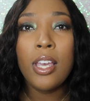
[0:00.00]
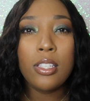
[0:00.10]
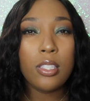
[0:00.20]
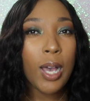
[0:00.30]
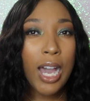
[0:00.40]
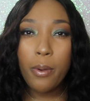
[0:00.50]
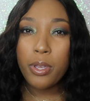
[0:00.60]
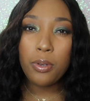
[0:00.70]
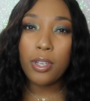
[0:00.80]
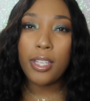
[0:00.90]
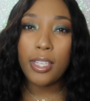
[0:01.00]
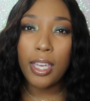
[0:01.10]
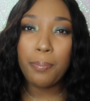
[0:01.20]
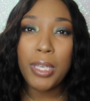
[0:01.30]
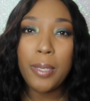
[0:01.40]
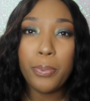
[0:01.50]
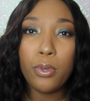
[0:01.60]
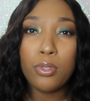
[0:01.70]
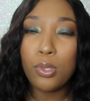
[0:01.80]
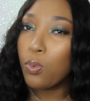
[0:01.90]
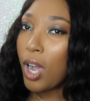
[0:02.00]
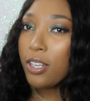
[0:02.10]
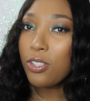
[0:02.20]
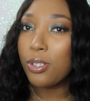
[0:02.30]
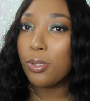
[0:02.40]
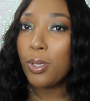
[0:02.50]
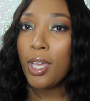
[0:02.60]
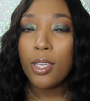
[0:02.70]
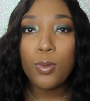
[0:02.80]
So how are you going to get people to watch you?